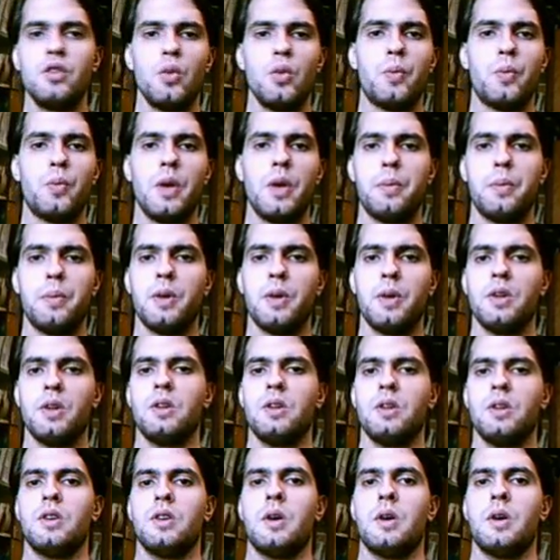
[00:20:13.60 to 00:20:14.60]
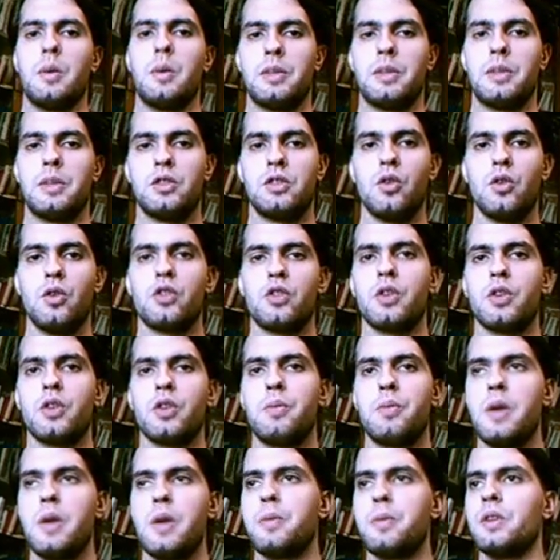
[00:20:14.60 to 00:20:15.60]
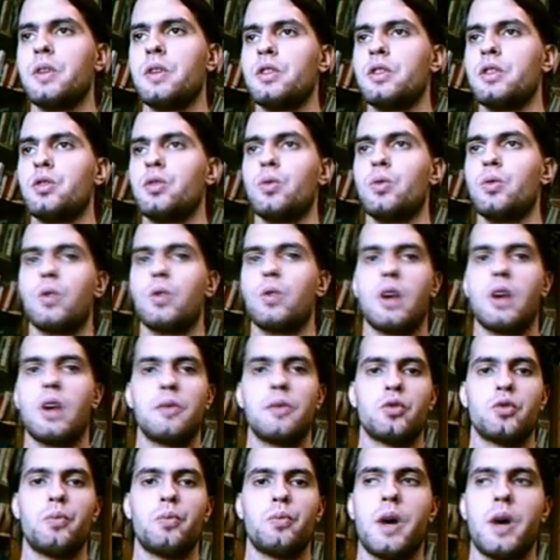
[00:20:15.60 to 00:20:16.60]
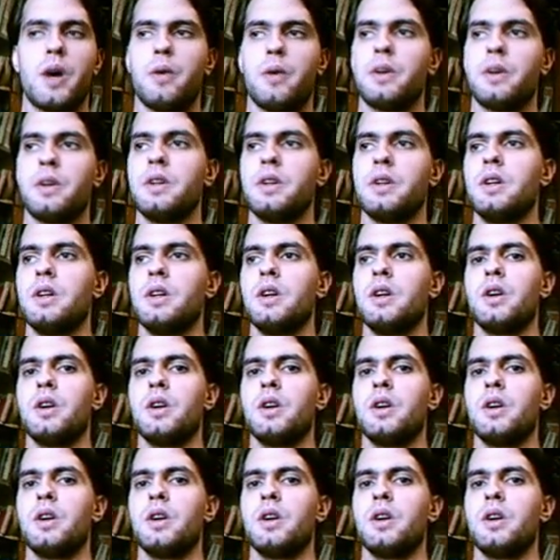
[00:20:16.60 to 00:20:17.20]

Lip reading: new people, patriotic people, to come to power.